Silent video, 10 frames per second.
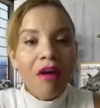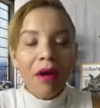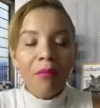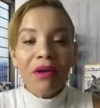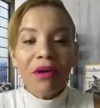
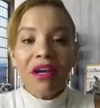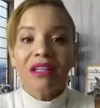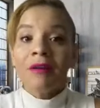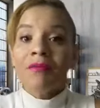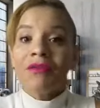Right?
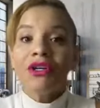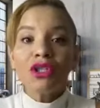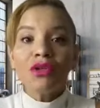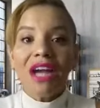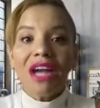Because
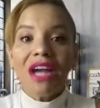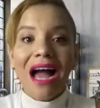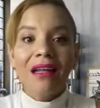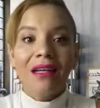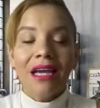here's the
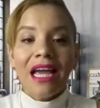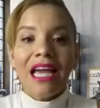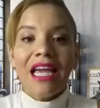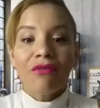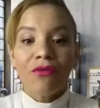reality.
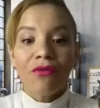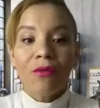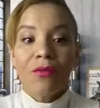If